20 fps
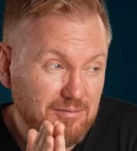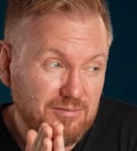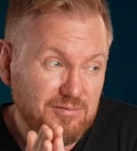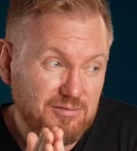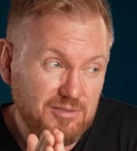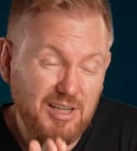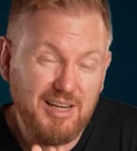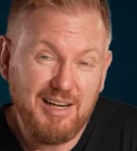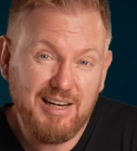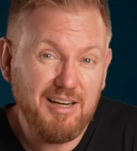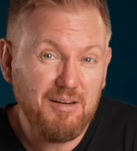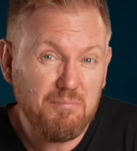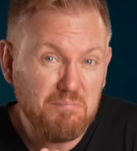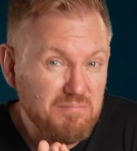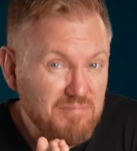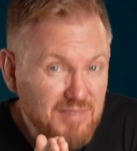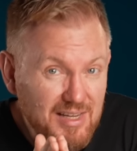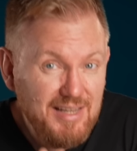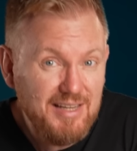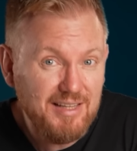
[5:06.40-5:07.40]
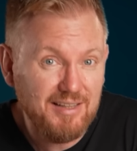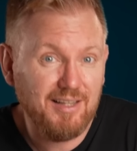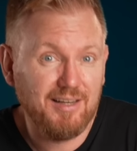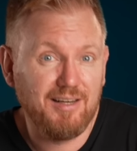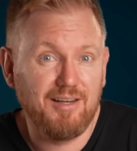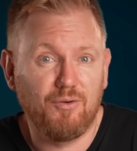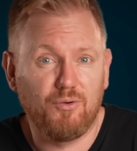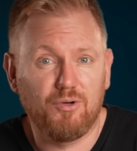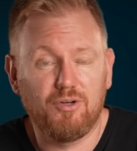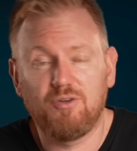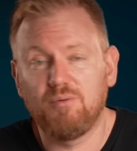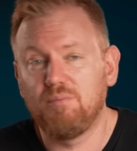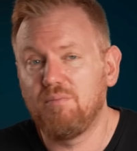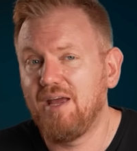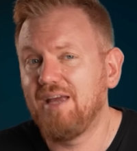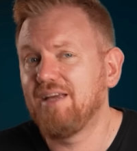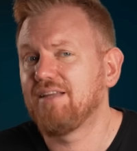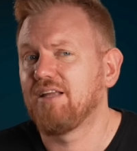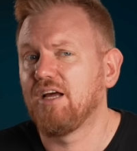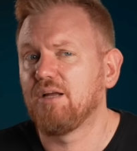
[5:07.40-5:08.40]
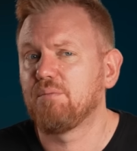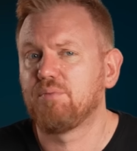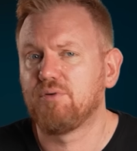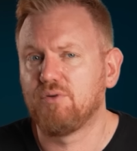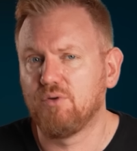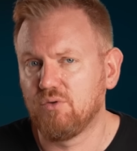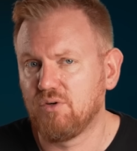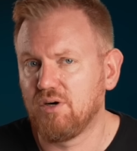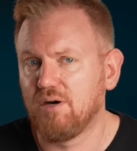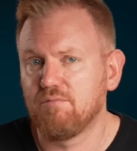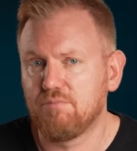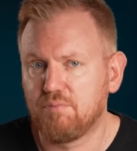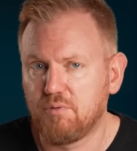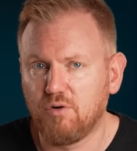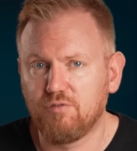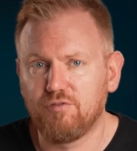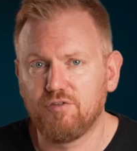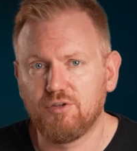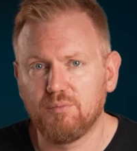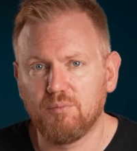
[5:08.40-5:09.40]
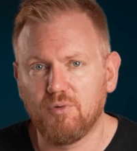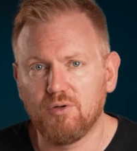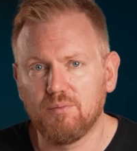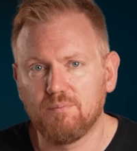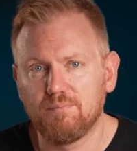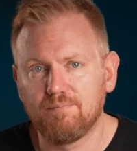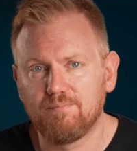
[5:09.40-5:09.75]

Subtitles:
really needed in order to make that program profitable.